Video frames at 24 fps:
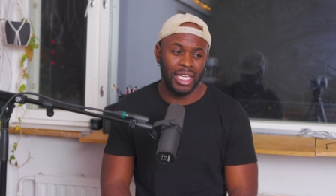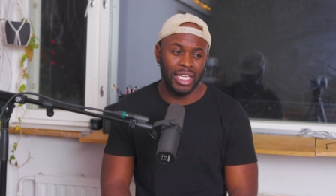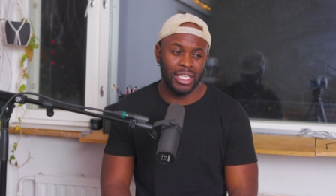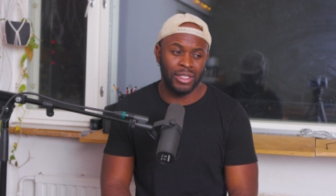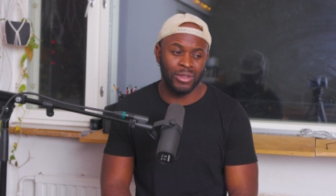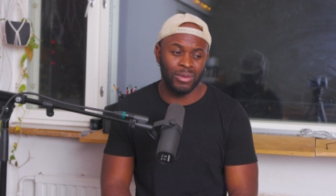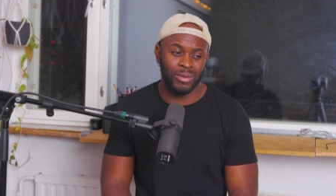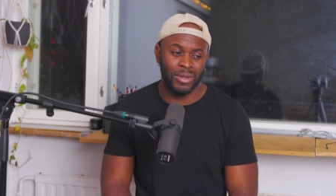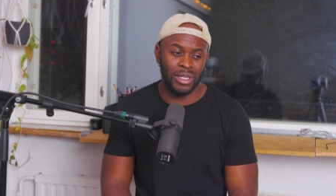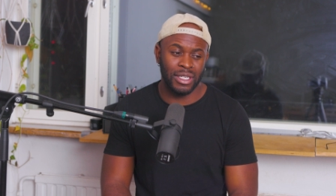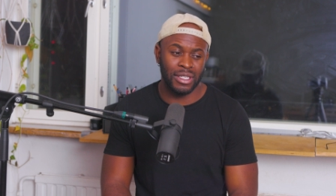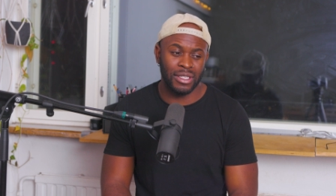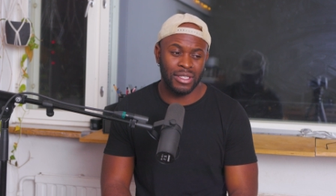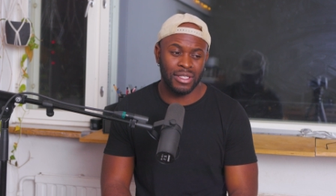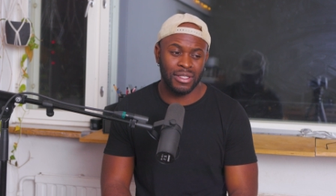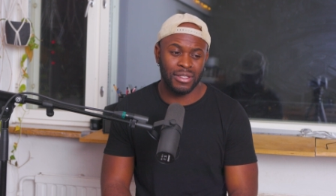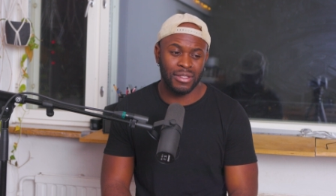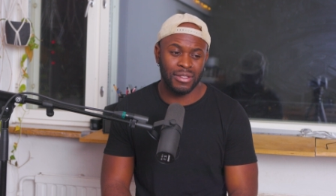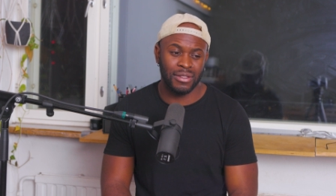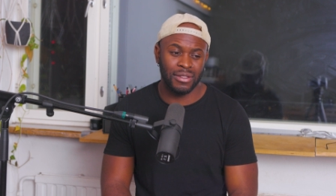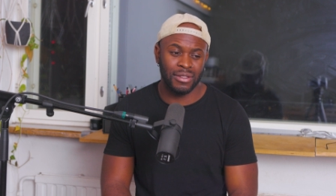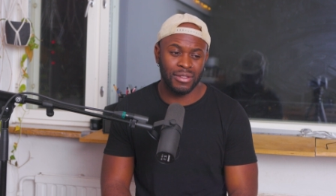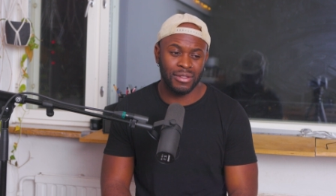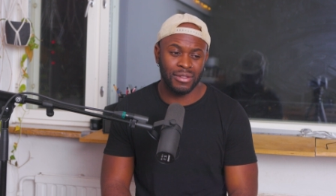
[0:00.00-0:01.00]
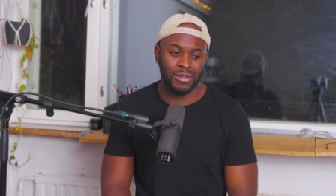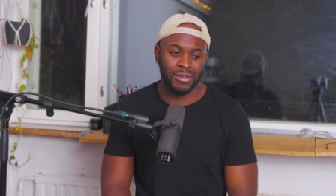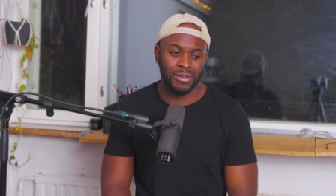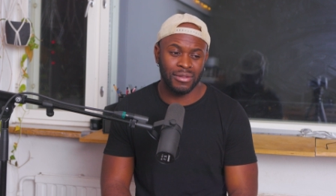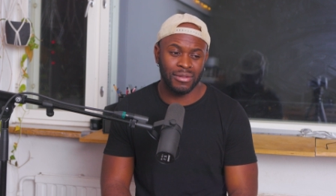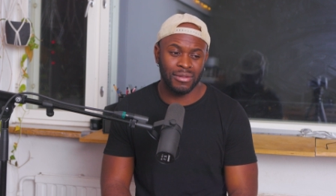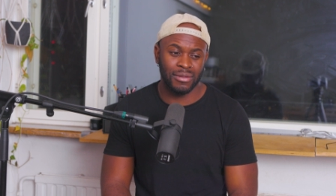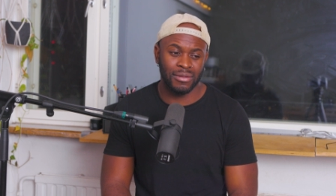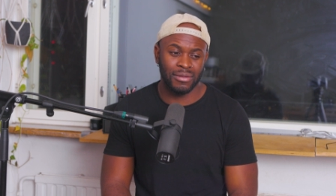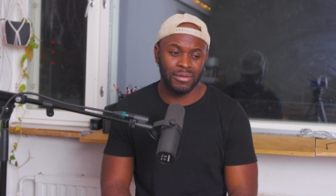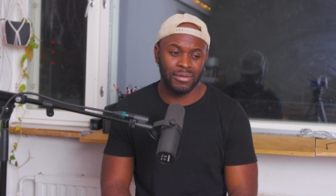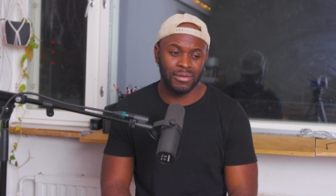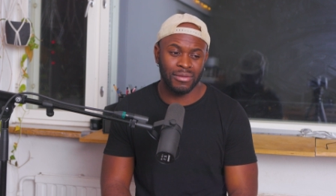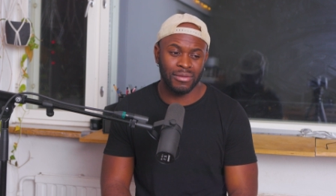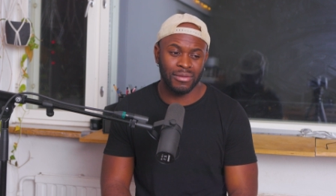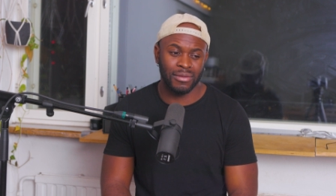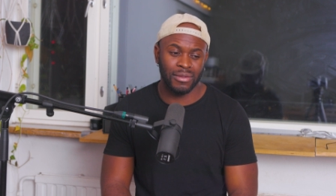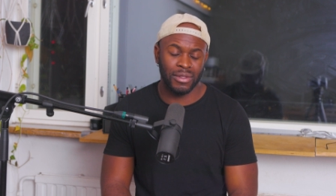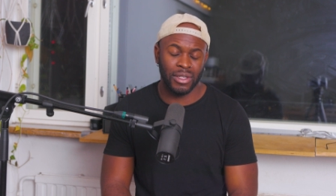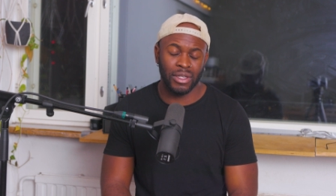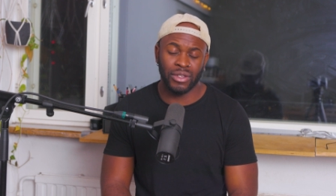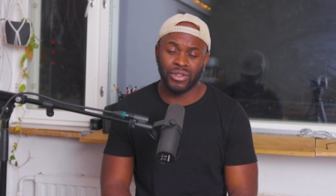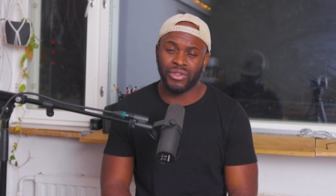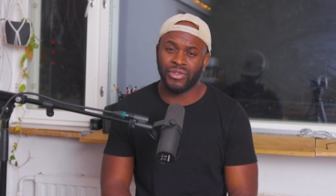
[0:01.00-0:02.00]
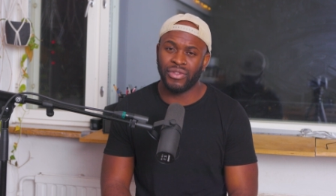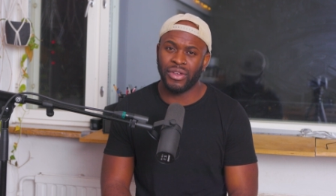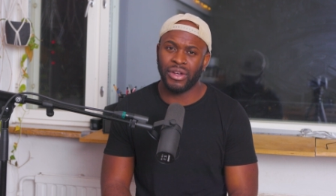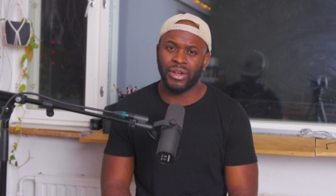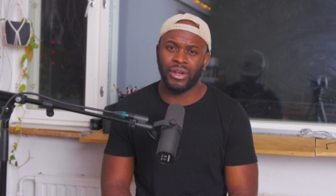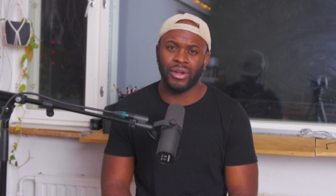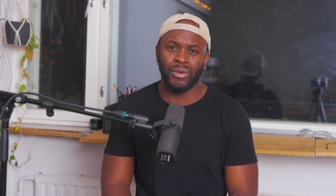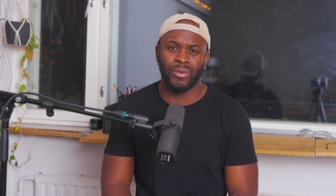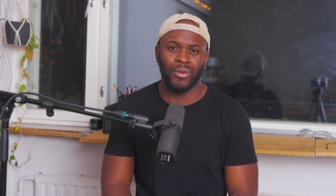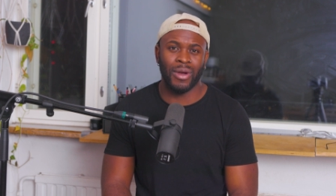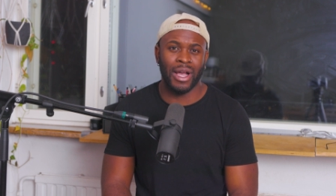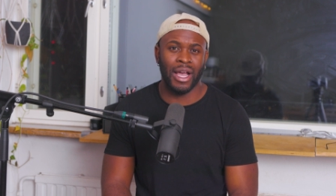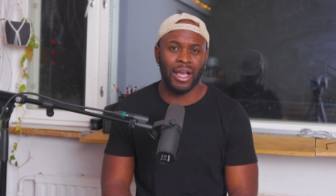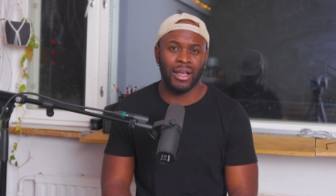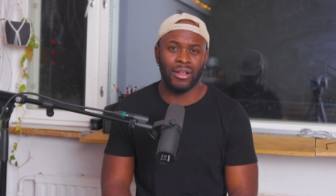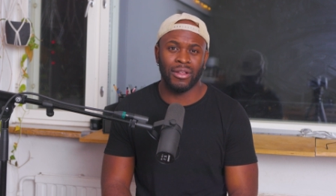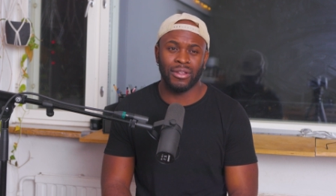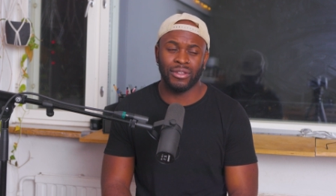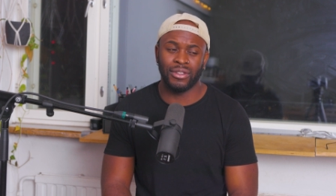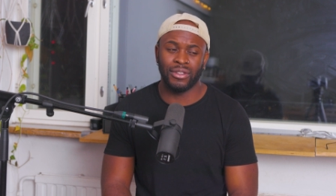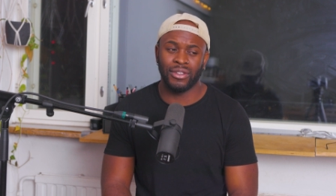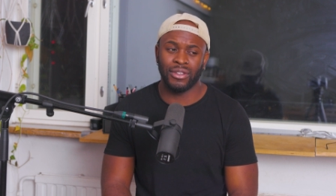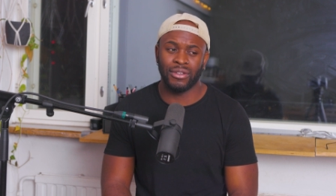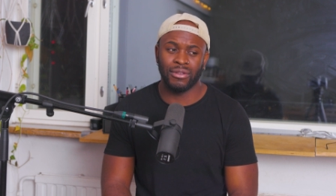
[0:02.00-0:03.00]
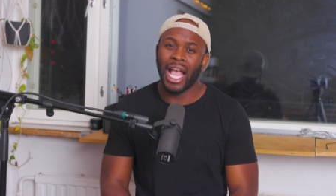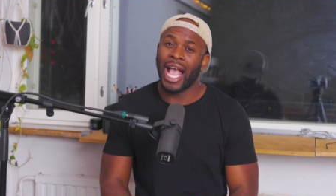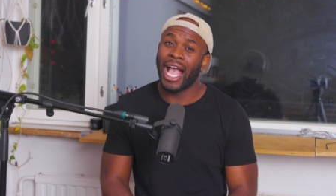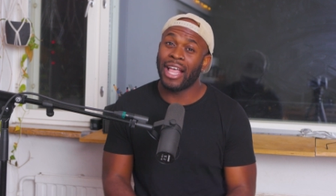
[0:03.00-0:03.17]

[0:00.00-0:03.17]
It was very wild.